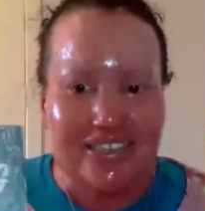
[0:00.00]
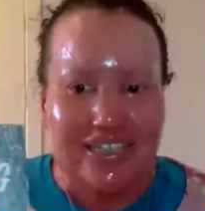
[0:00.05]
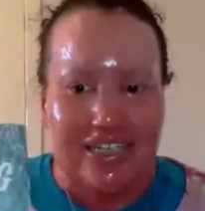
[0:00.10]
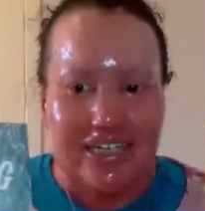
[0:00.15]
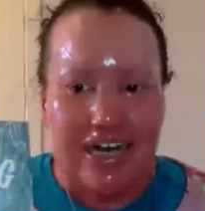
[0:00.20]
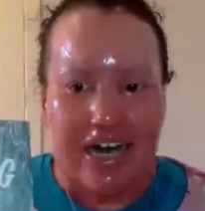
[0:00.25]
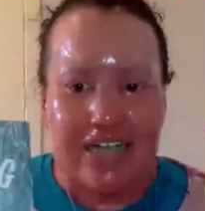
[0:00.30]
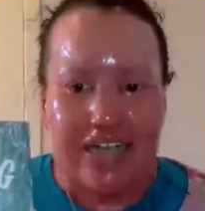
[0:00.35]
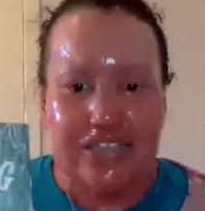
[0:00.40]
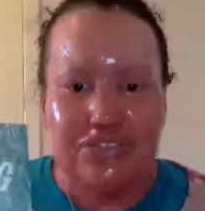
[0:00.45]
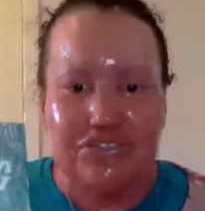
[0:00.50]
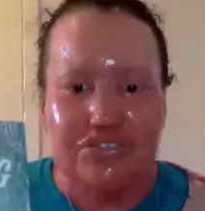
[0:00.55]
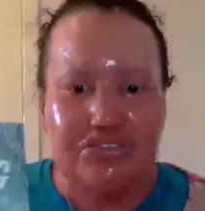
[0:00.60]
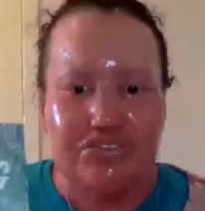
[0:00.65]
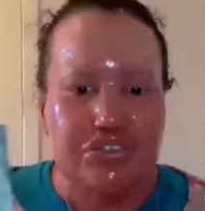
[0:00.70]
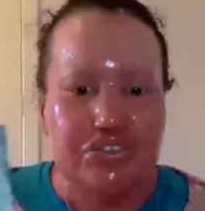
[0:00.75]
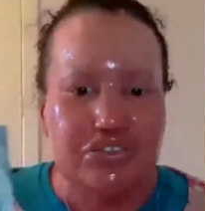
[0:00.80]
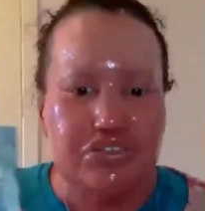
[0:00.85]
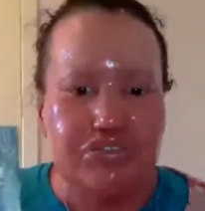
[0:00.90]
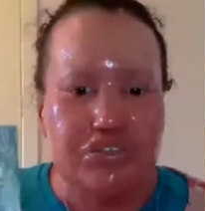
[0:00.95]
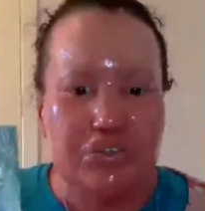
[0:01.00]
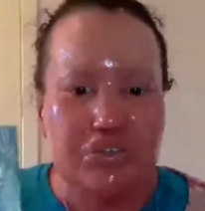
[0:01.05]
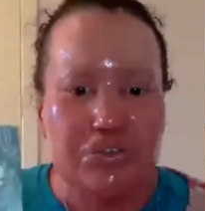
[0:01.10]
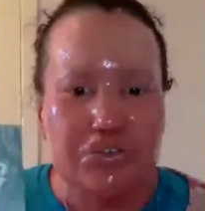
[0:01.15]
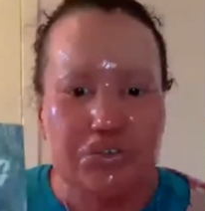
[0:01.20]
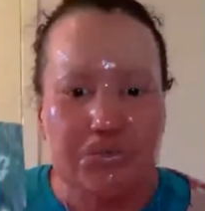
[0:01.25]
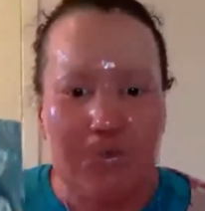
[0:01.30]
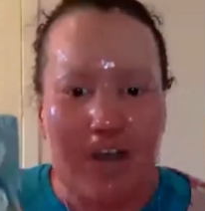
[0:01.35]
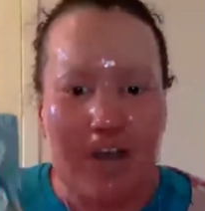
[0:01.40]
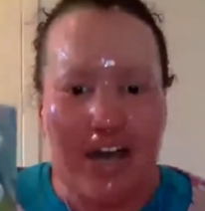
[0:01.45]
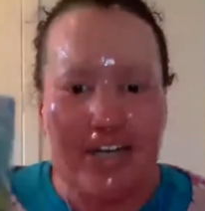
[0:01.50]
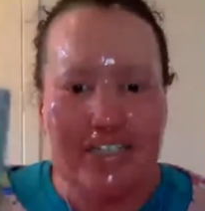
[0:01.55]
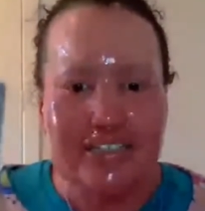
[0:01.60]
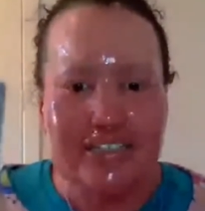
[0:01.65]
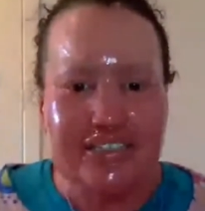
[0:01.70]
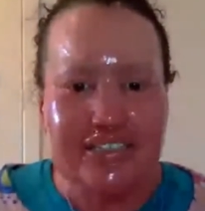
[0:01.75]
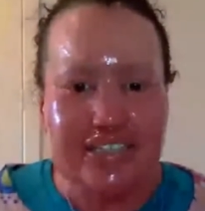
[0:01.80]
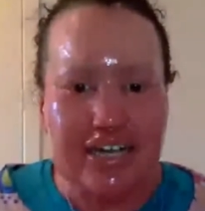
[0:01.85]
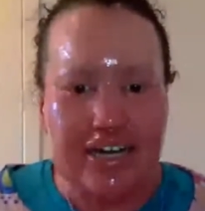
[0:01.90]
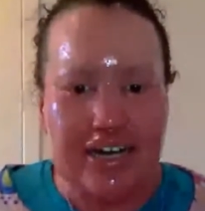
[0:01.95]
I do feel for all the writers
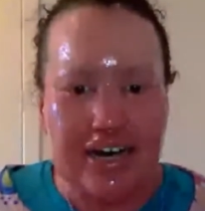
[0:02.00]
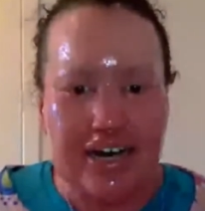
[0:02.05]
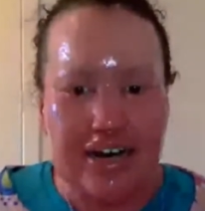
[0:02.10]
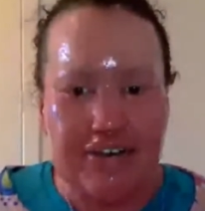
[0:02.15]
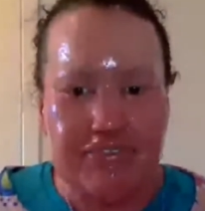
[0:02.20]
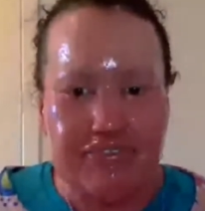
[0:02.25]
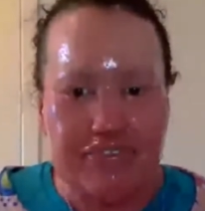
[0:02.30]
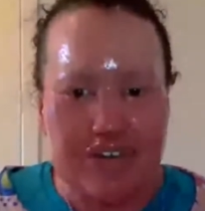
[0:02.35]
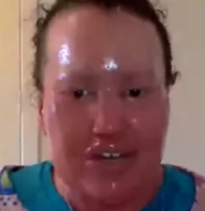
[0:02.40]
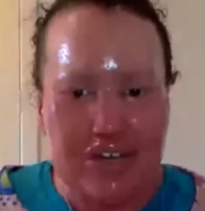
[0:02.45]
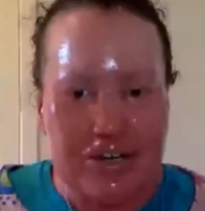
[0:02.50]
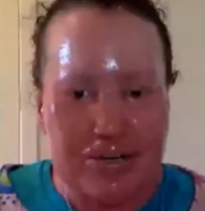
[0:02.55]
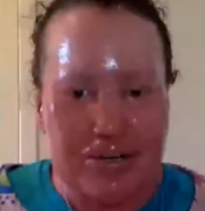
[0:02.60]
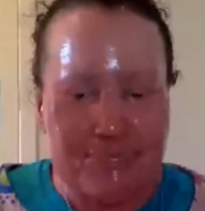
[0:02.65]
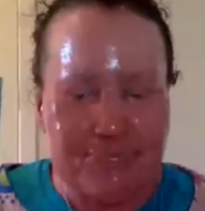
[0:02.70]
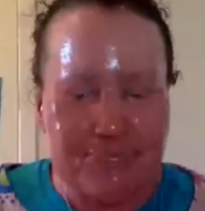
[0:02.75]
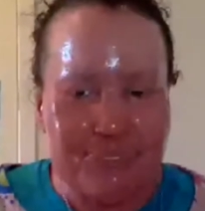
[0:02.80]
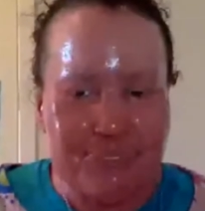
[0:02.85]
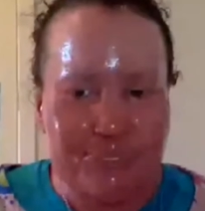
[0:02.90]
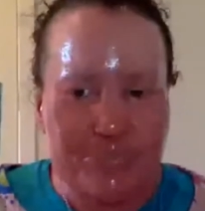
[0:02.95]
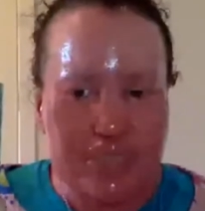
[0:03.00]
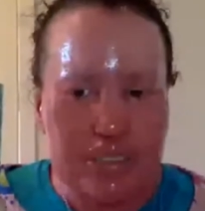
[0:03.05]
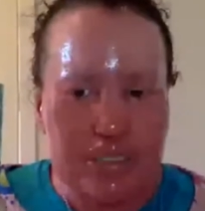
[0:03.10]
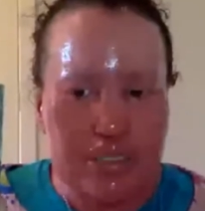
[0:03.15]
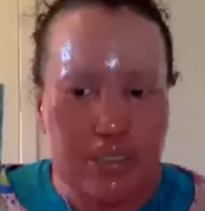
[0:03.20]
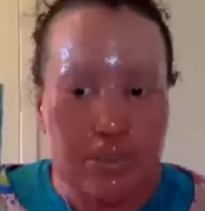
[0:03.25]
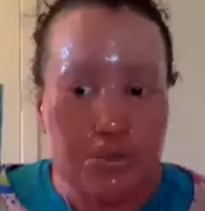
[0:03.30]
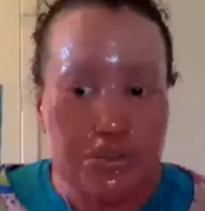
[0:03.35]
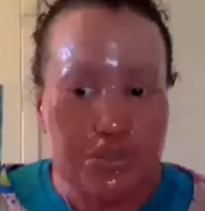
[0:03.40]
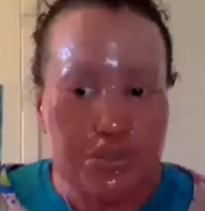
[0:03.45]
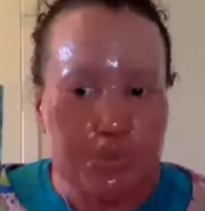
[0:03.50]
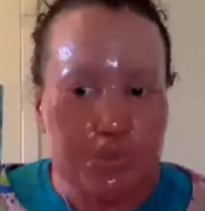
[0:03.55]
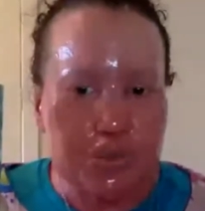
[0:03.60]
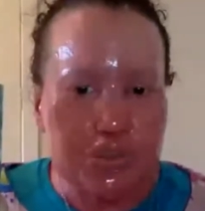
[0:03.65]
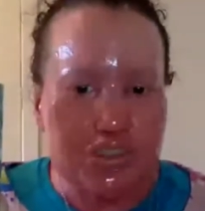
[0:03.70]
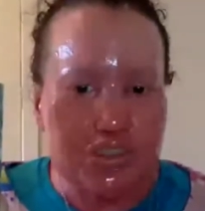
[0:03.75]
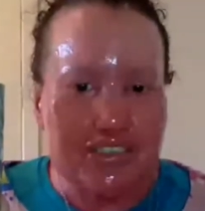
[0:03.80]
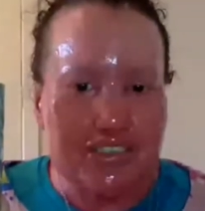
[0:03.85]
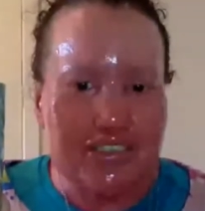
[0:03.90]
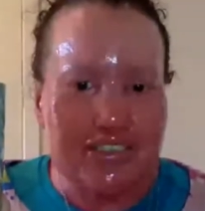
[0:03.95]
that have launched books
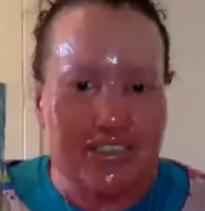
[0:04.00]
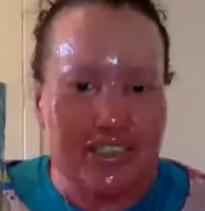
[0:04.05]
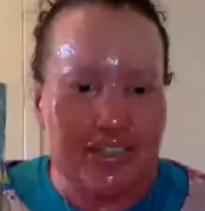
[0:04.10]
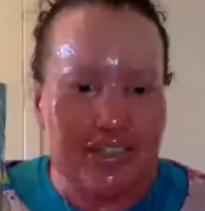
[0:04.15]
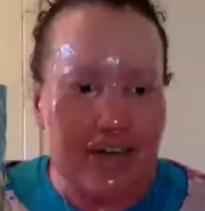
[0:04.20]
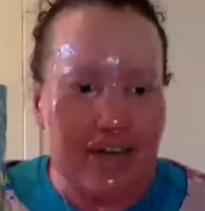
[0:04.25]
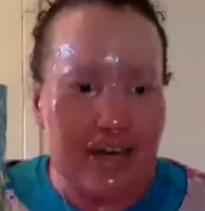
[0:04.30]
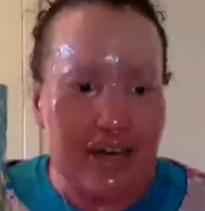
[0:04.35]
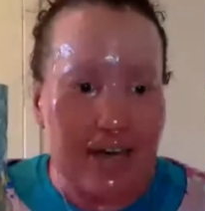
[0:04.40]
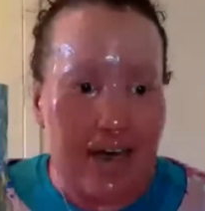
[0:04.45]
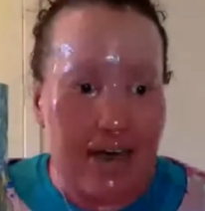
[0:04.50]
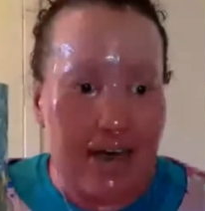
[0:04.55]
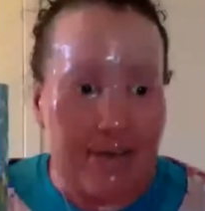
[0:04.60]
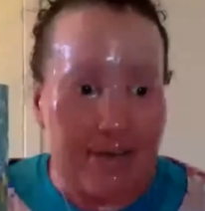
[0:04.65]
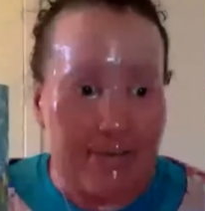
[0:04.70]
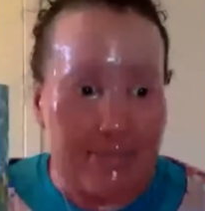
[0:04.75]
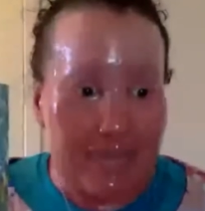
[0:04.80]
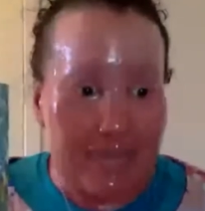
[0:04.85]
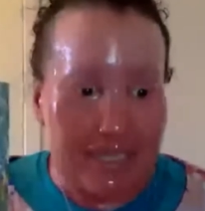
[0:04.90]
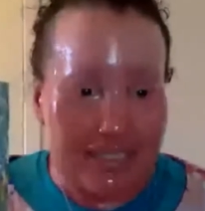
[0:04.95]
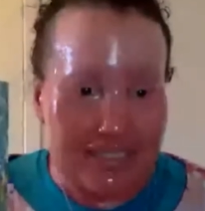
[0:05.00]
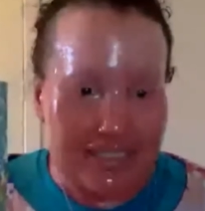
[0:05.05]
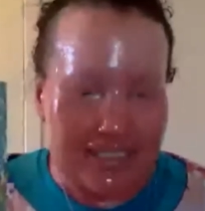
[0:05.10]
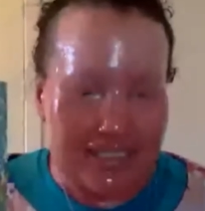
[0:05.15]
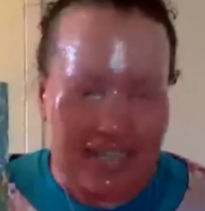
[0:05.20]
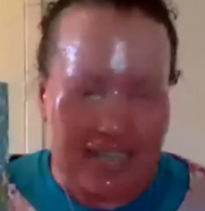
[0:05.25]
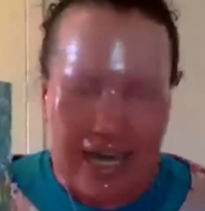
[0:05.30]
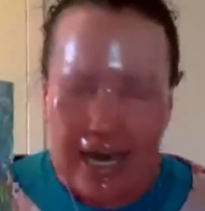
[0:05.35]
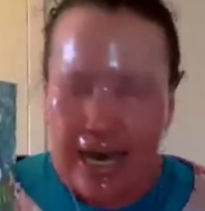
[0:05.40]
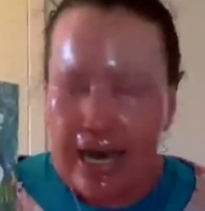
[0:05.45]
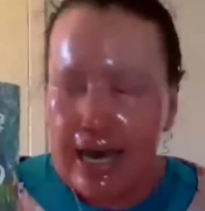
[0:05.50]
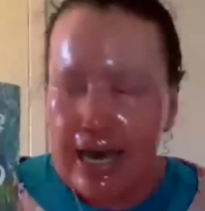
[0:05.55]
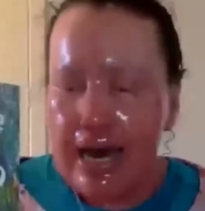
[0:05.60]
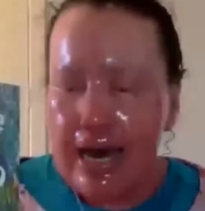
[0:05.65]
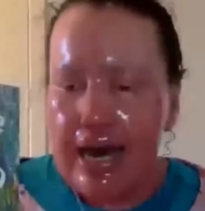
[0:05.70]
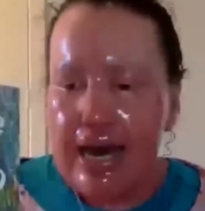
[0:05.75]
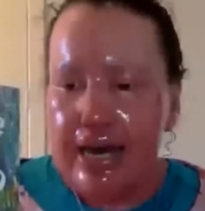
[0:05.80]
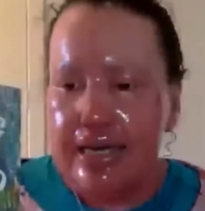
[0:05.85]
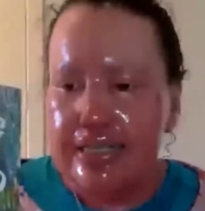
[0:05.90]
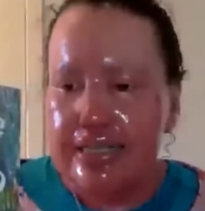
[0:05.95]
this year. They are amazing.
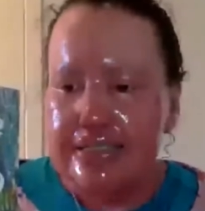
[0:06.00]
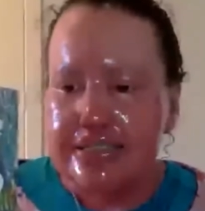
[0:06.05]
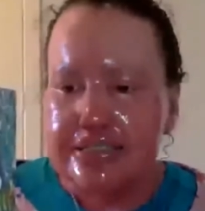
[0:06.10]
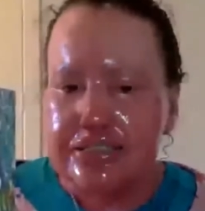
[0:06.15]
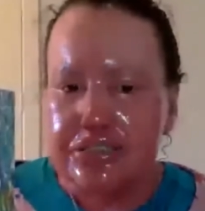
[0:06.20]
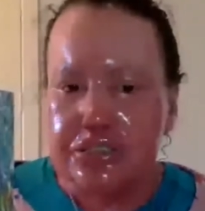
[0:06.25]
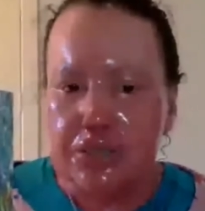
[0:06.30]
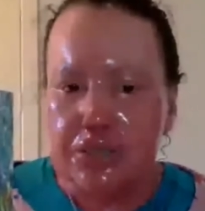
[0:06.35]
And so